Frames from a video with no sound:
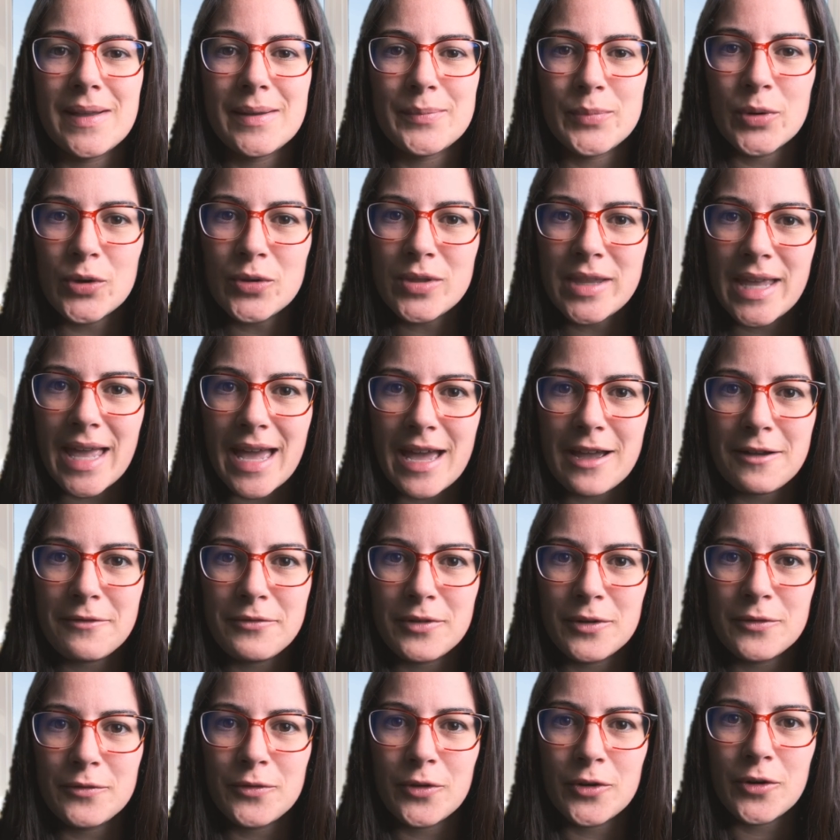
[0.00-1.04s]
both the
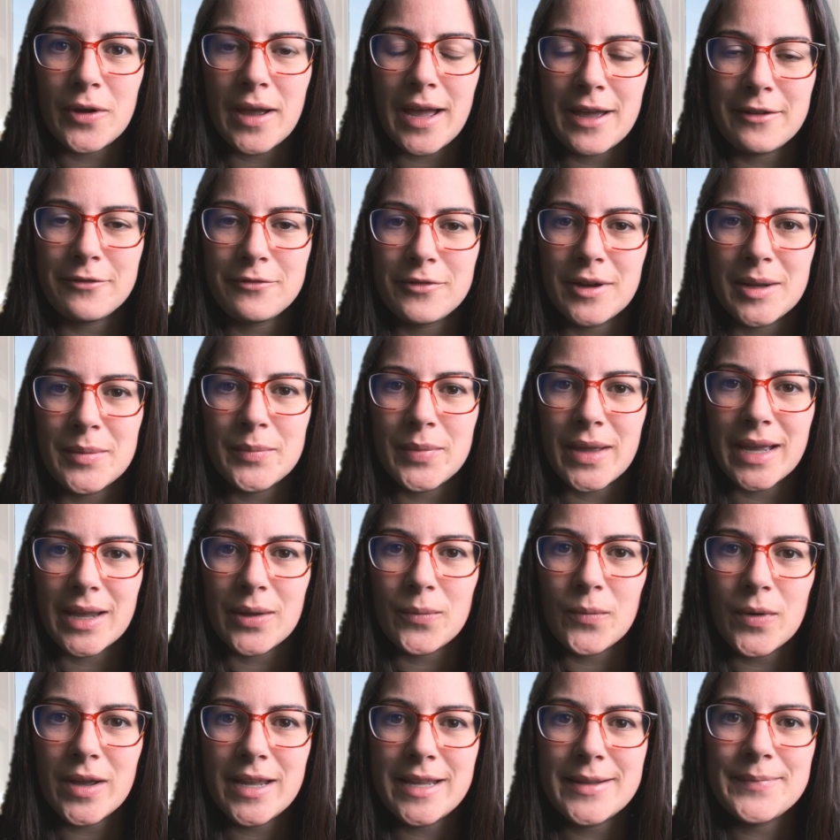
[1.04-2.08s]
AgfaPhoto Half Frame black
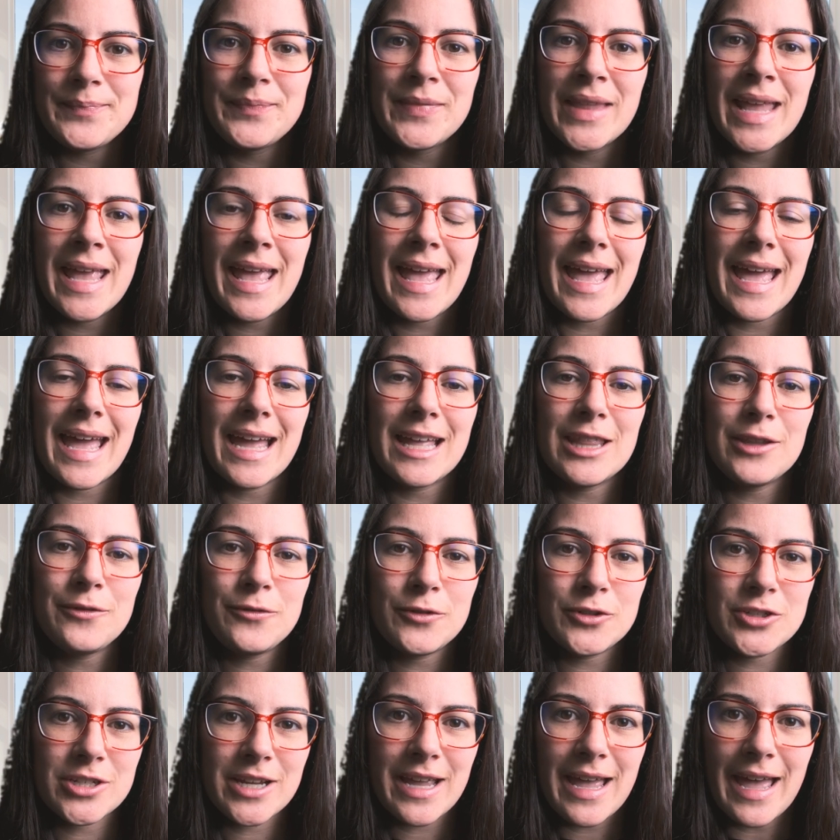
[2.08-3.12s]
and white and the
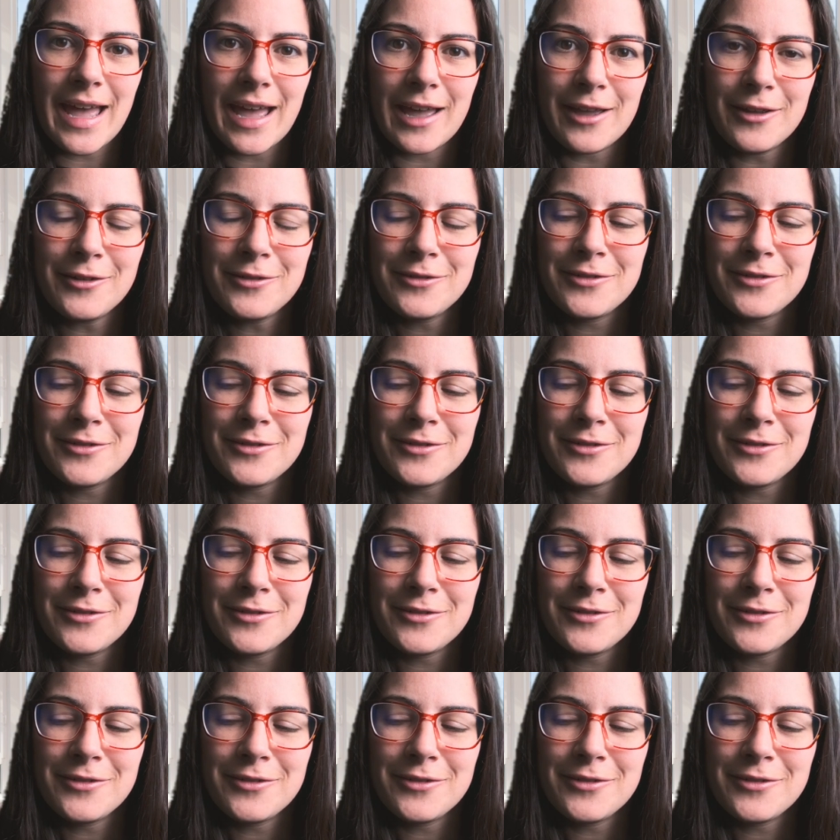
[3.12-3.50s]
Fujica Half.